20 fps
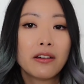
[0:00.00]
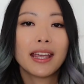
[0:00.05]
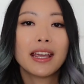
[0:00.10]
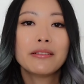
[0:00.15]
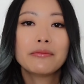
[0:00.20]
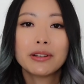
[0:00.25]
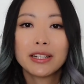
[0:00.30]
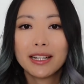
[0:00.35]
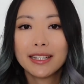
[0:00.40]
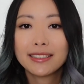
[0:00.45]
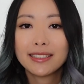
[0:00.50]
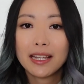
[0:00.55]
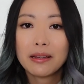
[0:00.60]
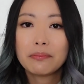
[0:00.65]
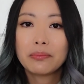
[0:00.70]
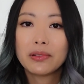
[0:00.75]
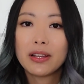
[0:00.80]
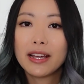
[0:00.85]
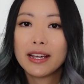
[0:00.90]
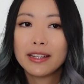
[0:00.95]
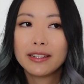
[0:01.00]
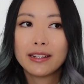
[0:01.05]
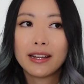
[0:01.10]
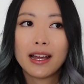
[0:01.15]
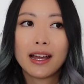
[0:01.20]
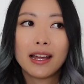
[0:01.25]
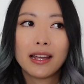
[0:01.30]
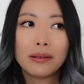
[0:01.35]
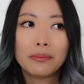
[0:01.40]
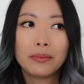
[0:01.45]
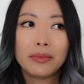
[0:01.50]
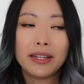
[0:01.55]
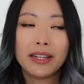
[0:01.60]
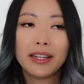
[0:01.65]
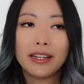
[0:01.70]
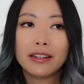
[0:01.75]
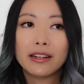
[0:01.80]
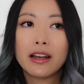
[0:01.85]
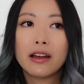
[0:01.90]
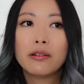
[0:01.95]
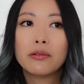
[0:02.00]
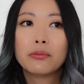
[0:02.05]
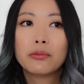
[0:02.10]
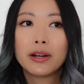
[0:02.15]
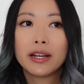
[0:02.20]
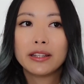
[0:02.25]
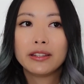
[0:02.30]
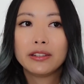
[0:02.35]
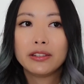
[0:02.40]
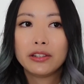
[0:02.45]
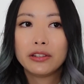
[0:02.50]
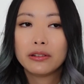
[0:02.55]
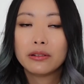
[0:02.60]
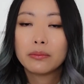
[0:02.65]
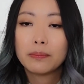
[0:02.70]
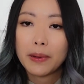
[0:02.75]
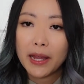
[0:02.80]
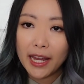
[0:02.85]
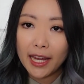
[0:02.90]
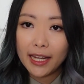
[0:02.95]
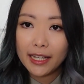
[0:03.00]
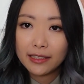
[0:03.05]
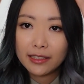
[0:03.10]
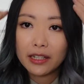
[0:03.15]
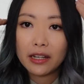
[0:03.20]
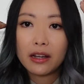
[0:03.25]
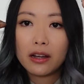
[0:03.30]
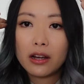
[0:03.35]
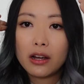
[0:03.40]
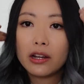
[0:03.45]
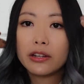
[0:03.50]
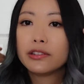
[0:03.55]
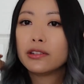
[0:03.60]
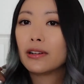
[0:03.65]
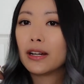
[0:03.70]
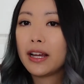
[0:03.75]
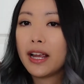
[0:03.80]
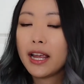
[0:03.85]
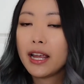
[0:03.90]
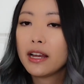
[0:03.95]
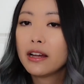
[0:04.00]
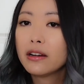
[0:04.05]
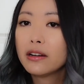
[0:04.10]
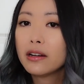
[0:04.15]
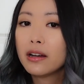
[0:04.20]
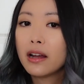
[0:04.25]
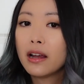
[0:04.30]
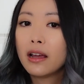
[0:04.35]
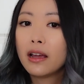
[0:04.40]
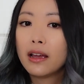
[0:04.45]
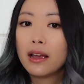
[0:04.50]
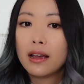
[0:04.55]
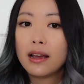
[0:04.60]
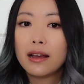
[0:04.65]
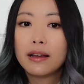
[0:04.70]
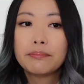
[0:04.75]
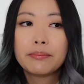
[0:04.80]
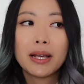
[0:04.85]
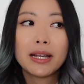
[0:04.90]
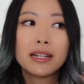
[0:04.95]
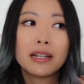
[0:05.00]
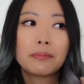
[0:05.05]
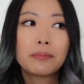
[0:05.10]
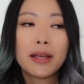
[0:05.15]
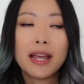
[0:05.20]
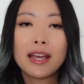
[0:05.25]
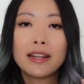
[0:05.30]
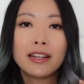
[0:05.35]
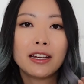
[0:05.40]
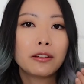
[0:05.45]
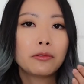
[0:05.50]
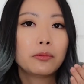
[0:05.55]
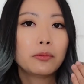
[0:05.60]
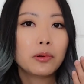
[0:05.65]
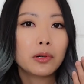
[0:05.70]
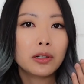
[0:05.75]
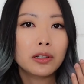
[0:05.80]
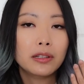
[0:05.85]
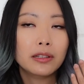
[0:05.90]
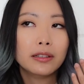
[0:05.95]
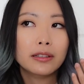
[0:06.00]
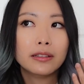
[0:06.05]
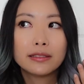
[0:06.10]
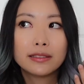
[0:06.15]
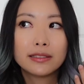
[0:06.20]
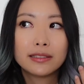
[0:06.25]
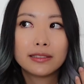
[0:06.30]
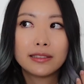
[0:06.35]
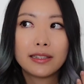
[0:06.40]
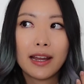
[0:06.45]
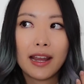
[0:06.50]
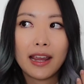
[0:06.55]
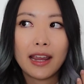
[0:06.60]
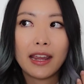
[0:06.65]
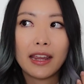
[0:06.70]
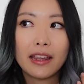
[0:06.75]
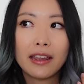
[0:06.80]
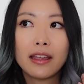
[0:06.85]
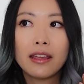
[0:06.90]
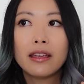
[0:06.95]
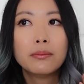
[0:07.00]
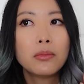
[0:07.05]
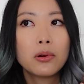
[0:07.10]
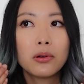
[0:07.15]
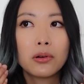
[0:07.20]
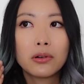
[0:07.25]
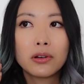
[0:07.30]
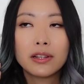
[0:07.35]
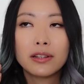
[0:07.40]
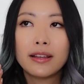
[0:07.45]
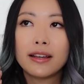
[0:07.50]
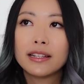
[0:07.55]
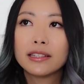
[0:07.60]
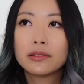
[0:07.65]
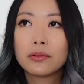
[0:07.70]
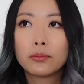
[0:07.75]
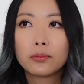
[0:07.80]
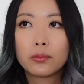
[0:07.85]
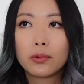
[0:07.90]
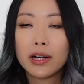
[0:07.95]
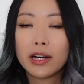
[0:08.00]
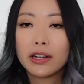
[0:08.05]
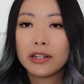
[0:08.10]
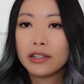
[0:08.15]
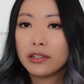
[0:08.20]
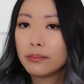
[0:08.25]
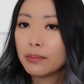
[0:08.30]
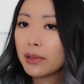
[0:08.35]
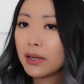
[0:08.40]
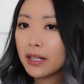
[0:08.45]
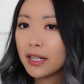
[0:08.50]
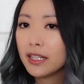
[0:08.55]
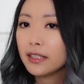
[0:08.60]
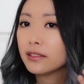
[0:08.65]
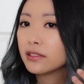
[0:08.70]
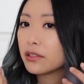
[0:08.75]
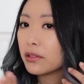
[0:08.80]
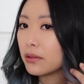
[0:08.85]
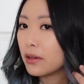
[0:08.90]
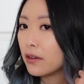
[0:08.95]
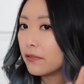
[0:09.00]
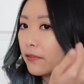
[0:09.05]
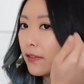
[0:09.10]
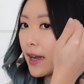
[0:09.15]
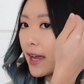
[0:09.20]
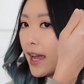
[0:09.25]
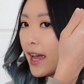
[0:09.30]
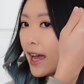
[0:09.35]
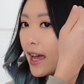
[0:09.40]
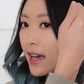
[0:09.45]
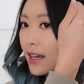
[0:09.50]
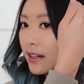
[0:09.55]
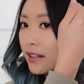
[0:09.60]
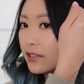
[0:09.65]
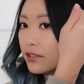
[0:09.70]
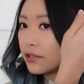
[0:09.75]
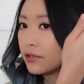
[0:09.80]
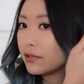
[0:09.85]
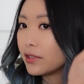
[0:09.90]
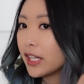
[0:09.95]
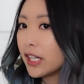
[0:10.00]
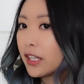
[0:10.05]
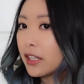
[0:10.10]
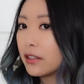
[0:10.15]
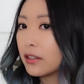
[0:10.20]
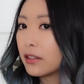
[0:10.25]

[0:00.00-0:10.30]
And when I say blend, I mean when you paint on your hair, Manic Panic will stay more or less where you put it. So if I had a streak